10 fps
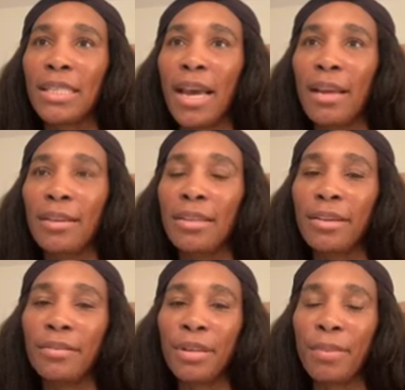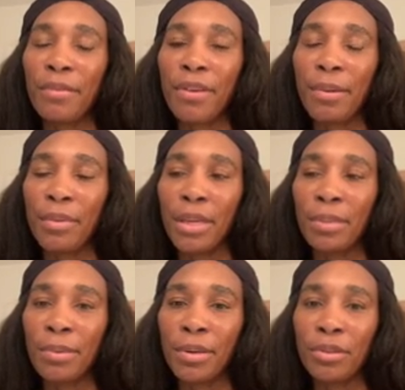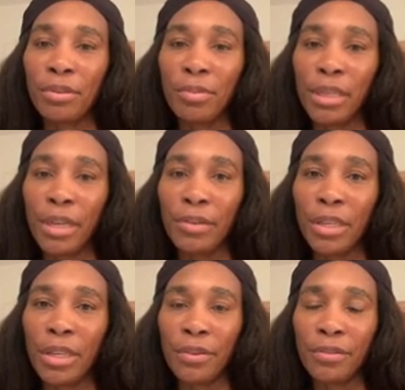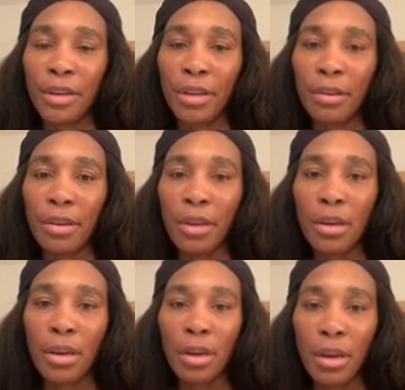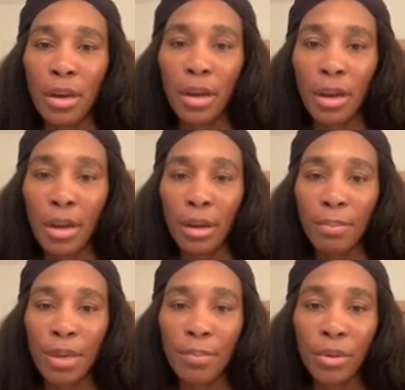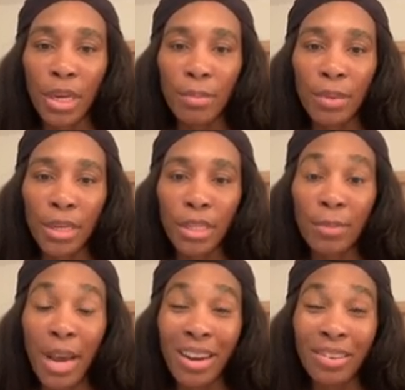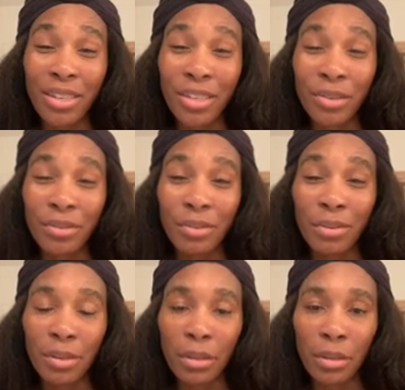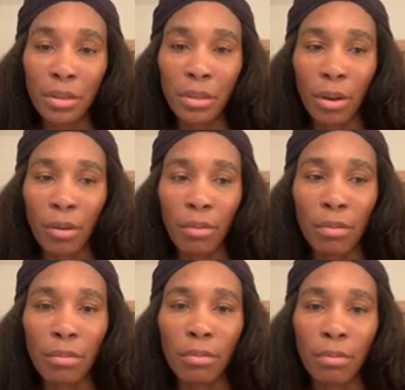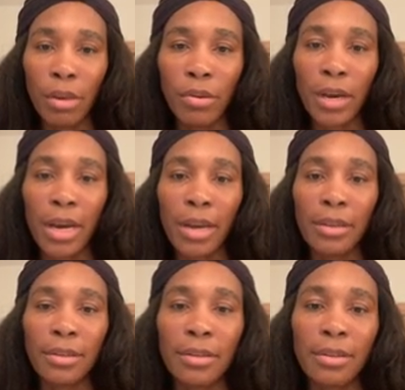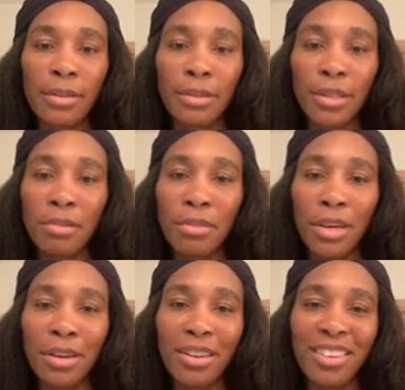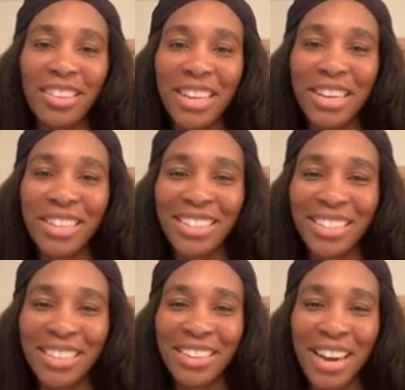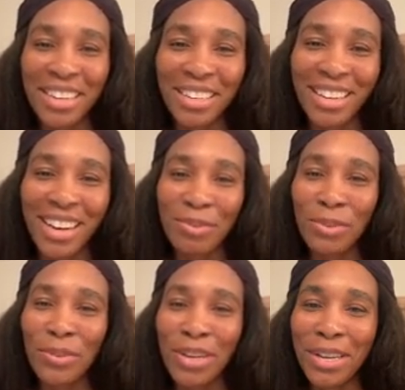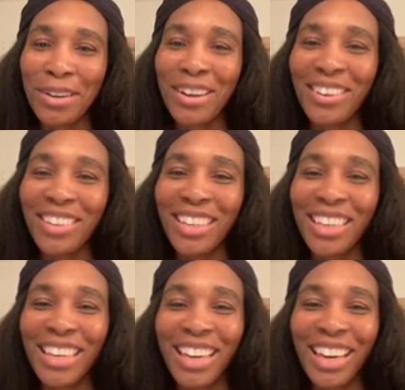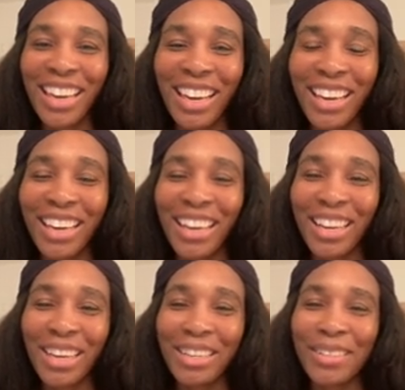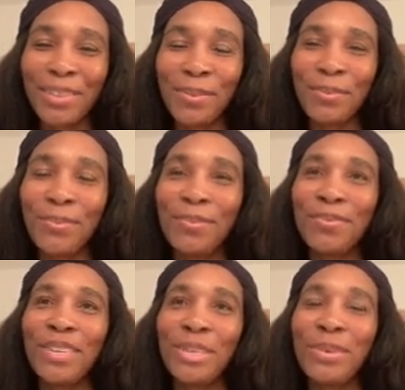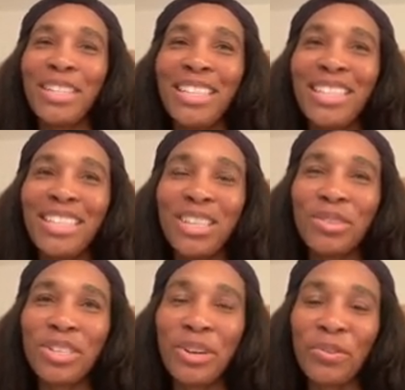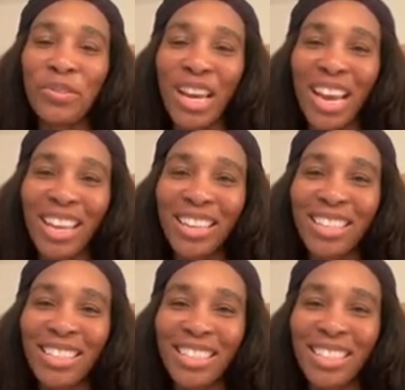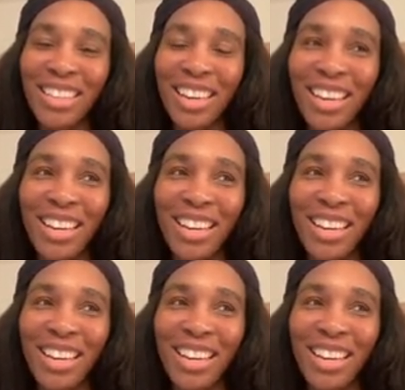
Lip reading: Yeah, definitely my family and spiritual beliefs, and definitely people keep me inspired too. So when you guys send me things, it actually helps me to keep going. And especially this year with no fans,